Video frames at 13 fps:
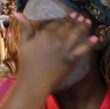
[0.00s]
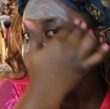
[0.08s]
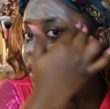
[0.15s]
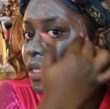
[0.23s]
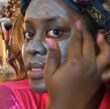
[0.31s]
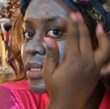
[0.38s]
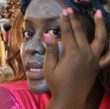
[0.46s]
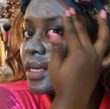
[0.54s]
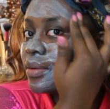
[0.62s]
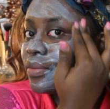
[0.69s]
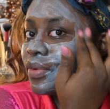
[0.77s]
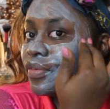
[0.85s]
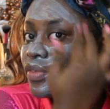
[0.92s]
feeling
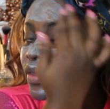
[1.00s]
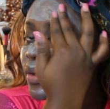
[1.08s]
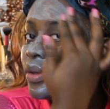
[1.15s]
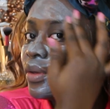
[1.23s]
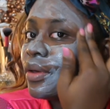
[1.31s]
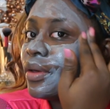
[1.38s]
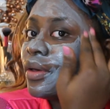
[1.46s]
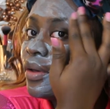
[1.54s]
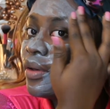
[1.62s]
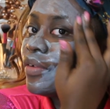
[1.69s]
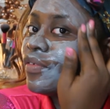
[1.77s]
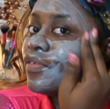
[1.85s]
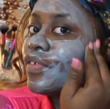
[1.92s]
zen with their
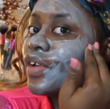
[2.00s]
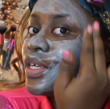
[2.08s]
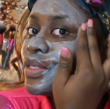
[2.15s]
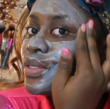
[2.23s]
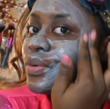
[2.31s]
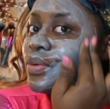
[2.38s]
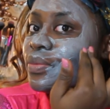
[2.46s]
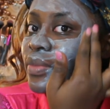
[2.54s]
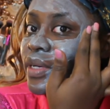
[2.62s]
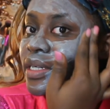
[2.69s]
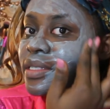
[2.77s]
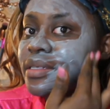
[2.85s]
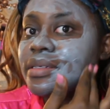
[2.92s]
face all
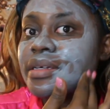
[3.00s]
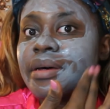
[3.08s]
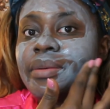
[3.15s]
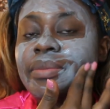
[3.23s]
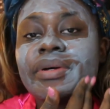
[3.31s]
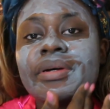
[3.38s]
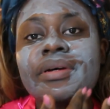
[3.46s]
masked up,